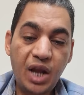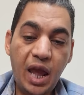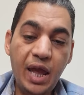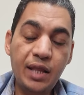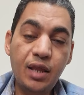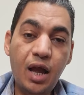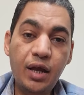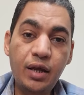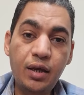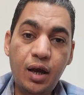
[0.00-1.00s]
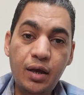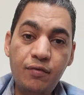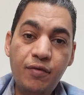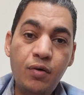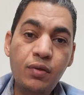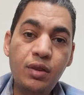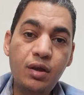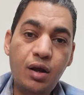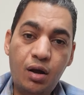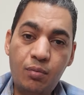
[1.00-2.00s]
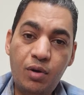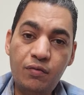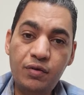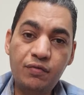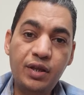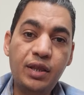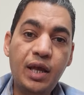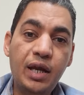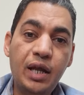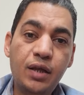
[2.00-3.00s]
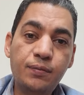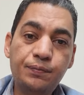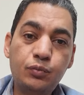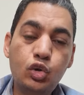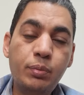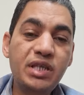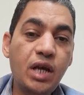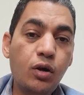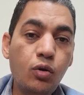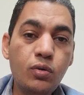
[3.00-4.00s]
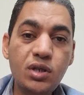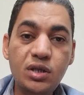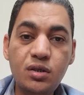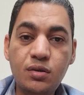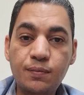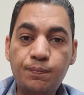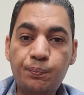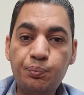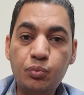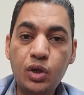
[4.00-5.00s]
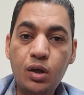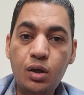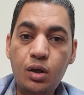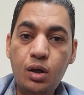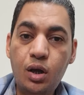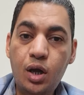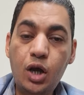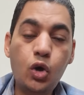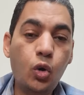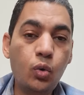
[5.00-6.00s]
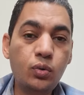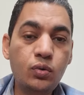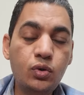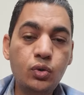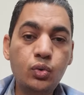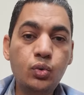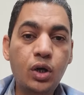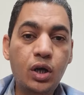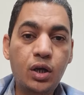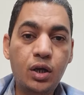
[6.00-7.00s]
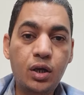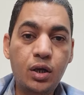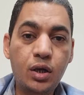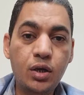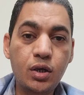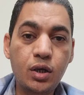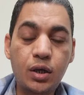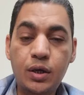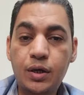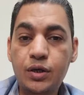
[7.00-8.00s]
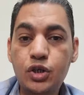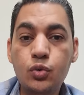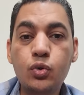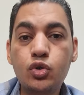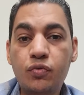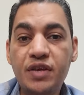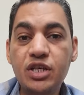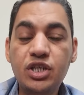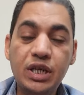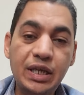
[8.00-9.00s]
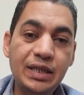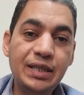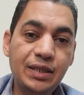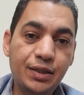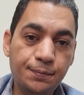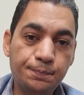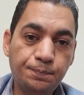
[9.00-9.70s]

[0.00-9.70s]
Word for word: and I, I found Armaf Ventana to be the closest uh, clone to uh, uh, Dior Sauvage EDT